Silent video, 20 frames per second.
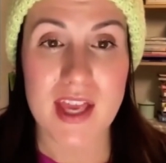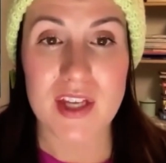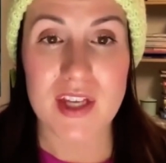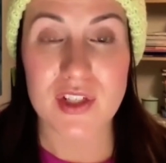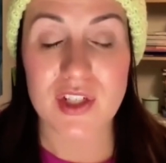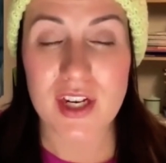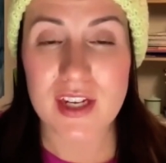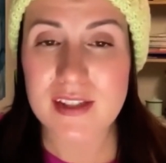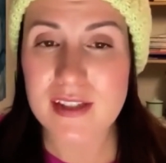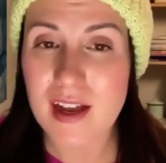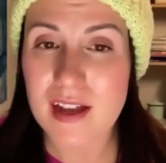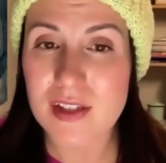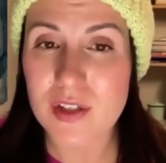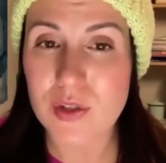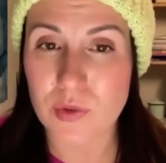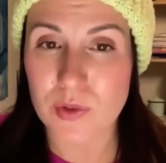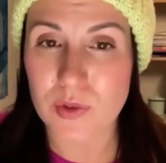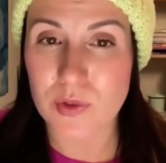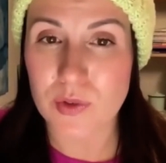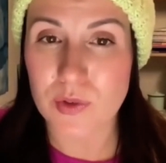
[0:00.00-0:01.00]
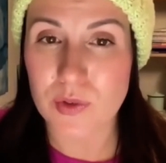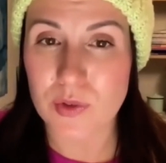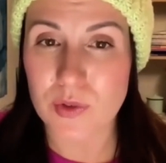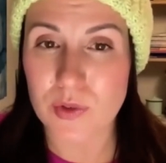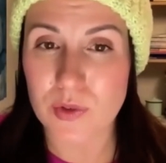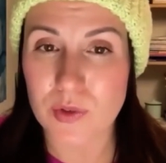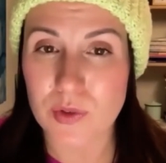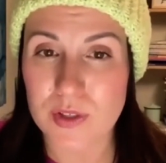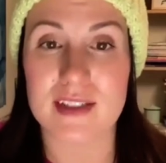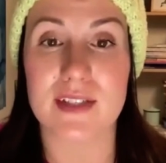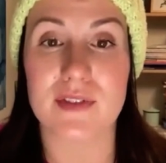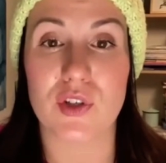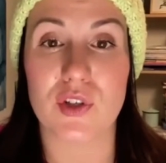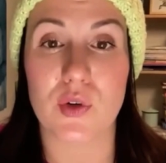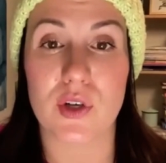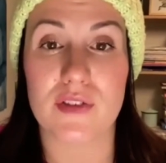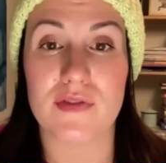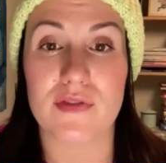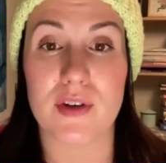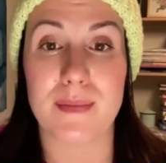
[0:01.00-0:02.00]
Jigsaw sources their cod liver
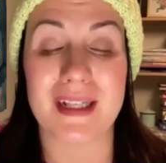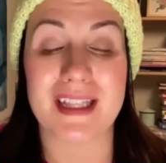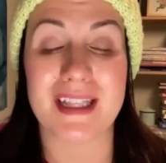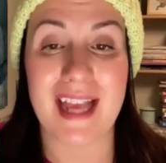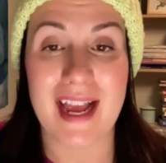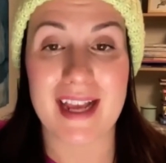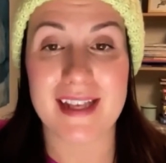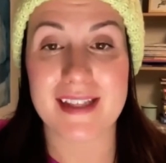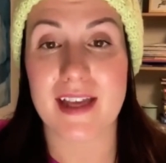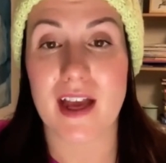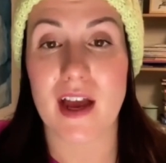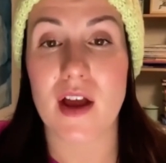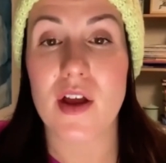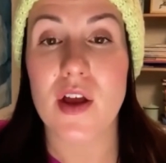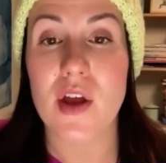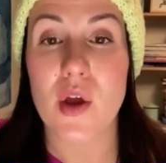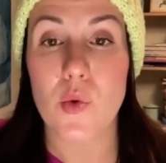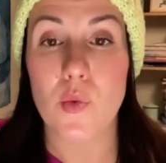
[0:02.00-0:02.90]
oil from Alaska,